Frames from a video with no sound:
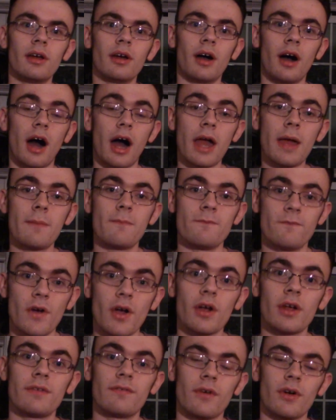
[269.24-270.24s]
I am
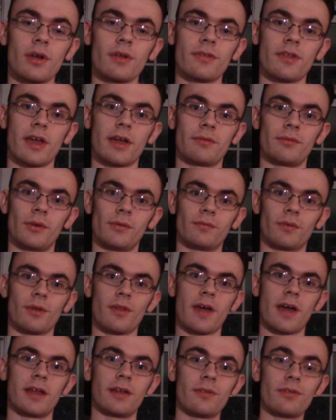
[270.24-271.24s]
very, very thankful for
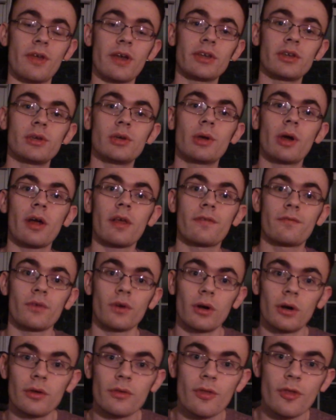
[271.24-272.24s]
that. Thank you guys for
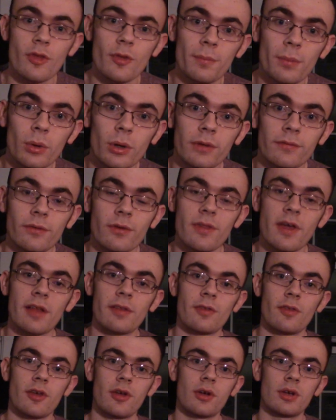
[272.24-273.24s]
all the support for
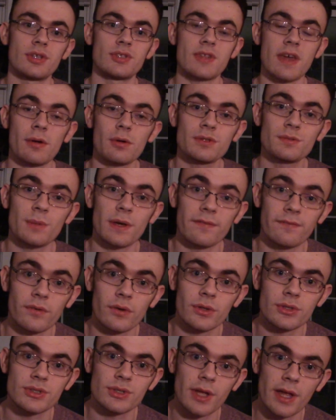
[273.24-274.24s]
that series. That was my
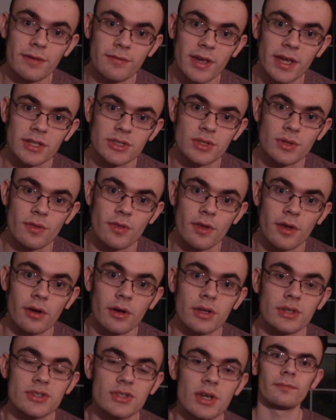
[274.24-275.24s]
first live-action
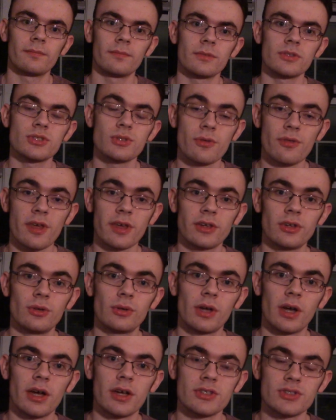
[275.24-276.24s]
series. So thank you
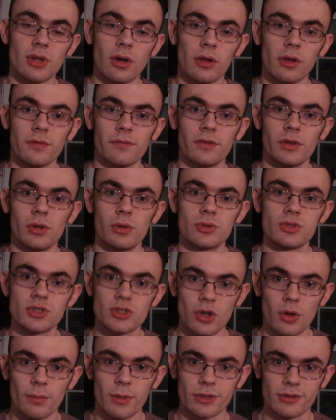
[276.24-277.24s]
guys, all of you,
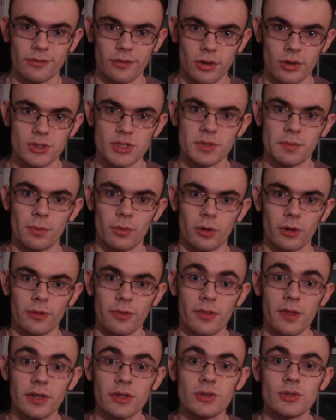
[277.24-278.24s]
so much for your support.
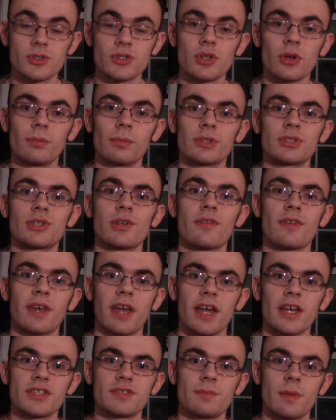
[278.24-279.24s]
Thank you so much to the
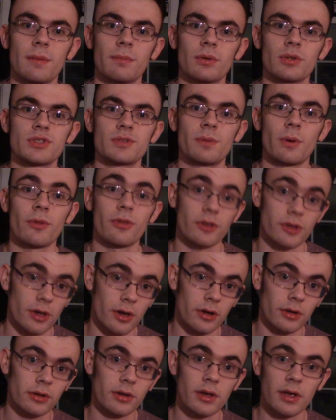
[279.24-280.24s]
cast members, both the
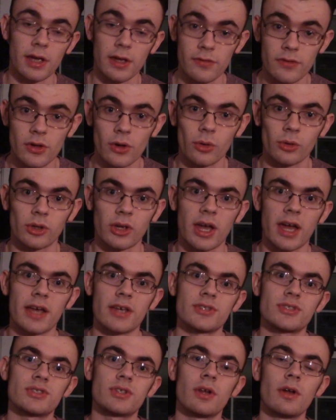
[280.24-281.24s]
young and the old
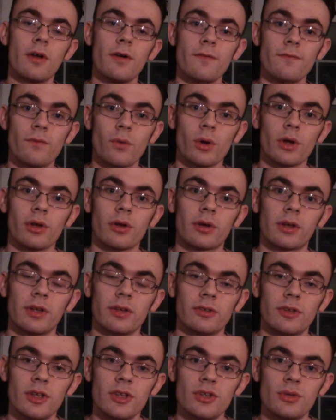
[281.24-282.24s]
cast, for your
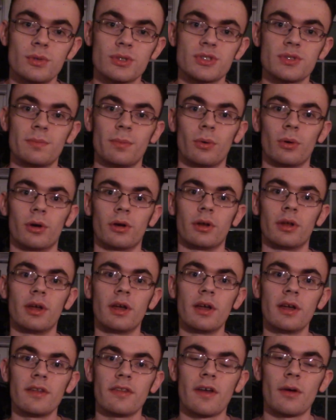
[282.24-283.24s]
continuous support
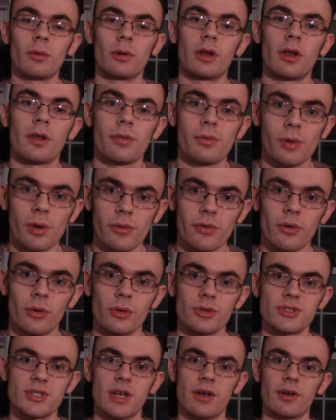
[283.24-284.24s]
that went on throughout the whole
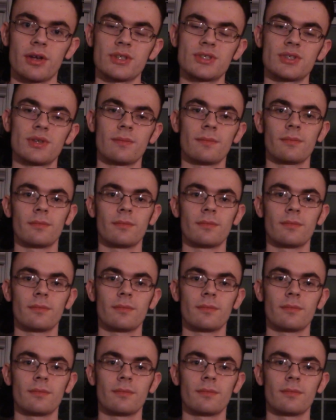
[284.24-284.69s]
series.